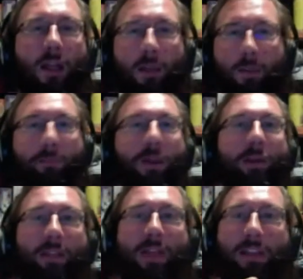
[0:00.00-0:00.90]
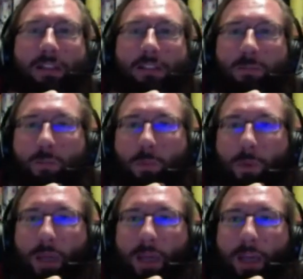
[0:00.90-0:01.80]
Yes, but anyway, that is
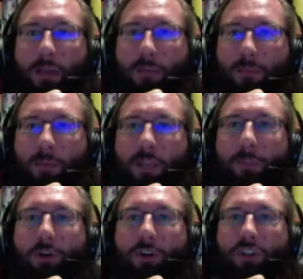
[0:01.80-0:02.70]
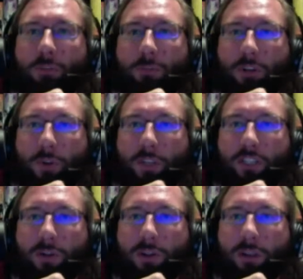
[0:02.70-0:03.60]
in production, but going
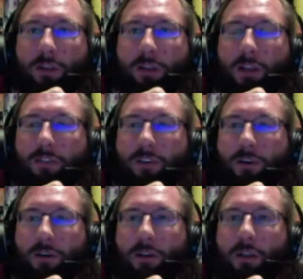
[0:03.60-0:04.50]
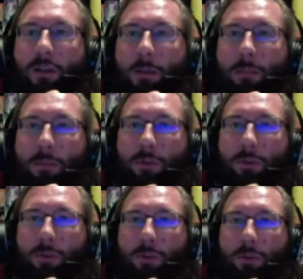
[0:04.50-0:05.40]
slowly, I fear. But
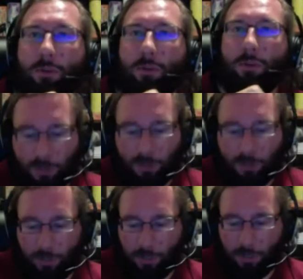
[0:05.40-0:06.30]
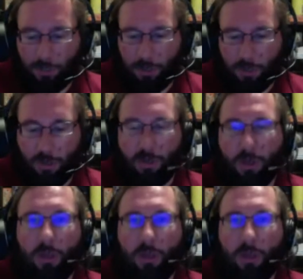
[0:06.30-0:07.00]
will, I'm sure, be out at some point.